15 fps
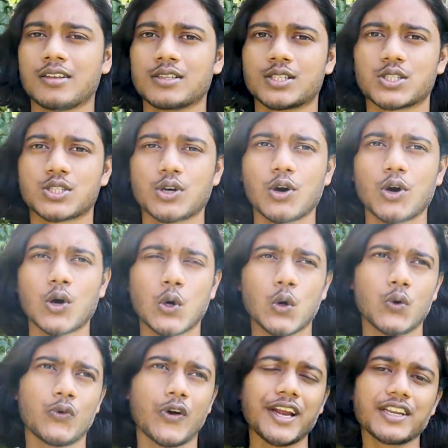
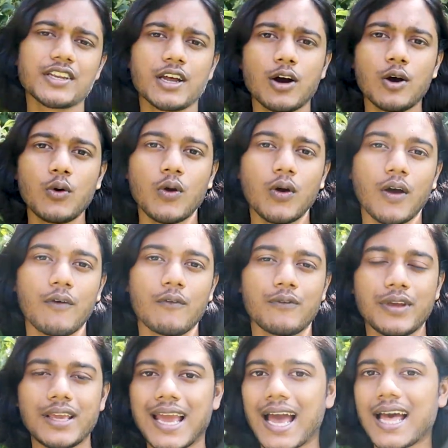So right now,
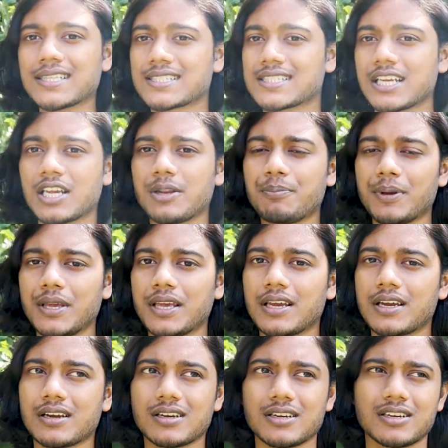we had second peak
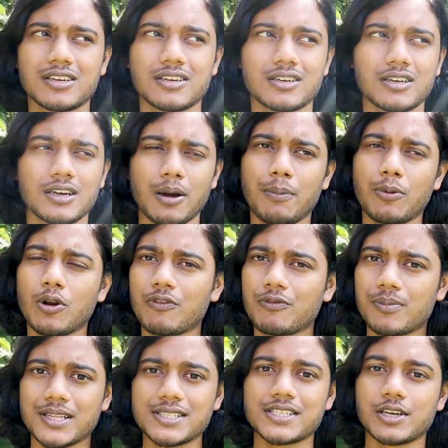a couple of
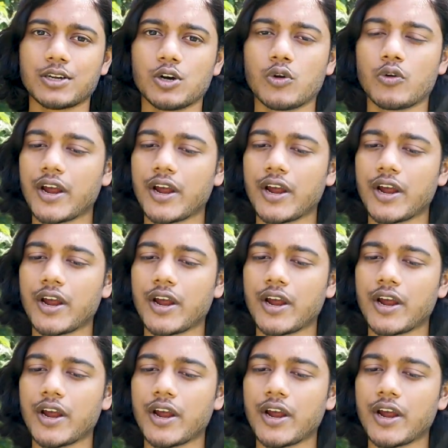months ago.